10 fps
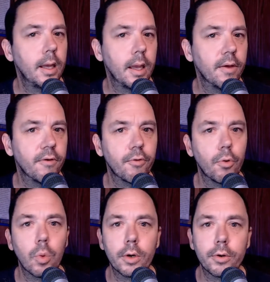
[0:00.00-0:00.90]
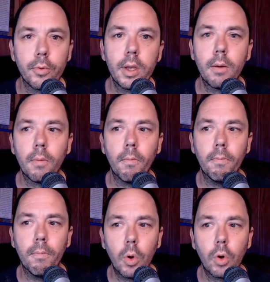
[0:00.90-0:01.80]
Is we're doing
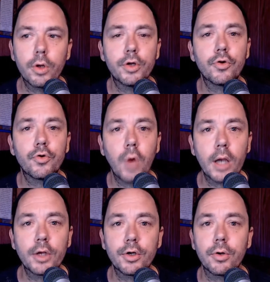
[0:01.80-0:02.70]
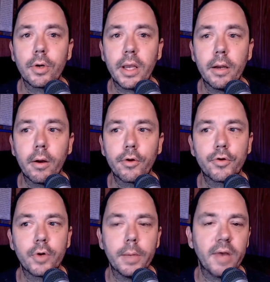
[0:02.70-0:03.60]
more structure in our streams.